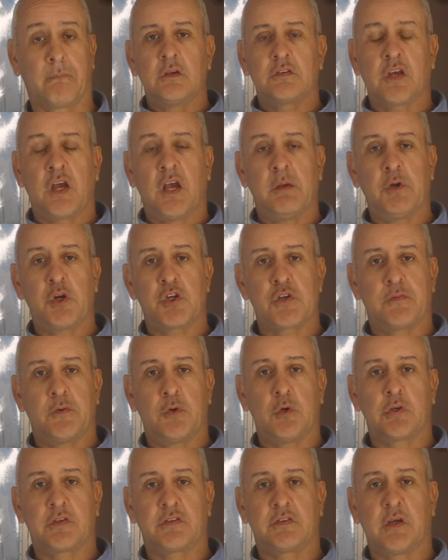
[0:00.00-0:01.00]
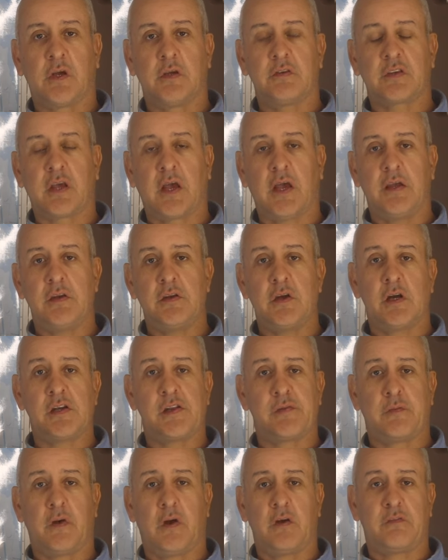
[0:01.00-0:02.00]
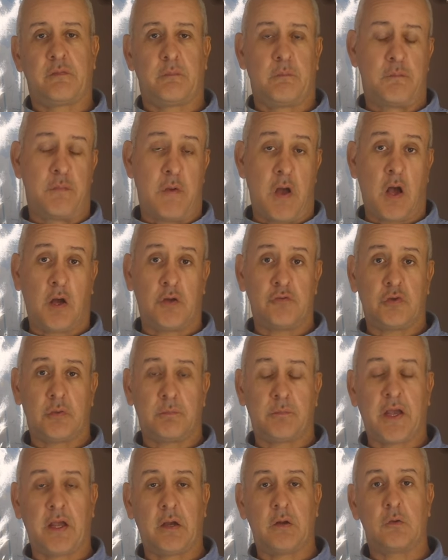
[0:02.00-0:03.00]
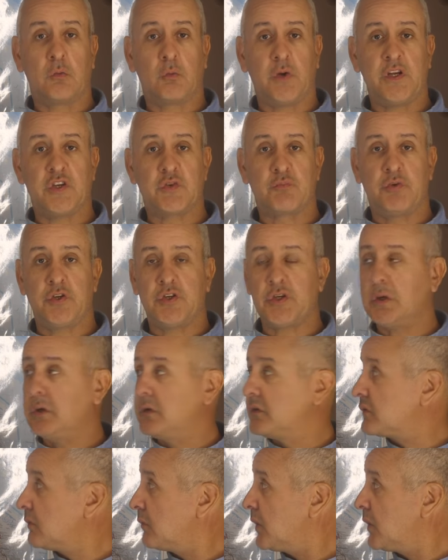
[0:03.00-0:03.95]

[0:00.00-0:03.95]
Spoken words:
So how much force does a 9,500 pound winch produce?